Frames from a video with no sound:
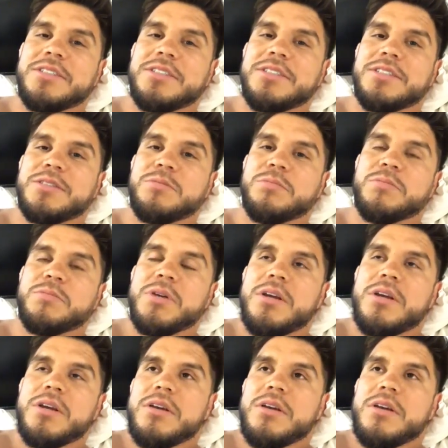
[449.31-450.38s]
I consider
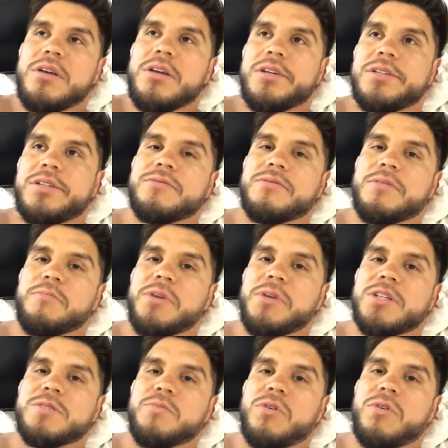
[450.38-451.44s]
him the greatest
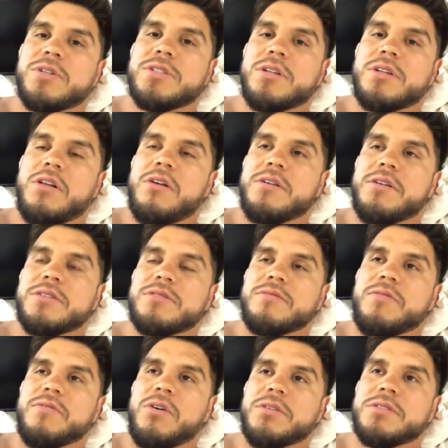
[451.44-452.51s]
mixed martial artist of all
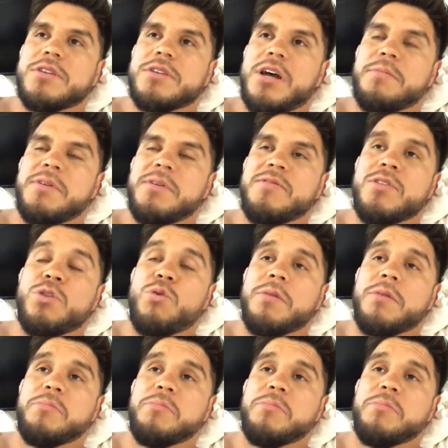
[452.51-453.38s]
time. Even though I beat him,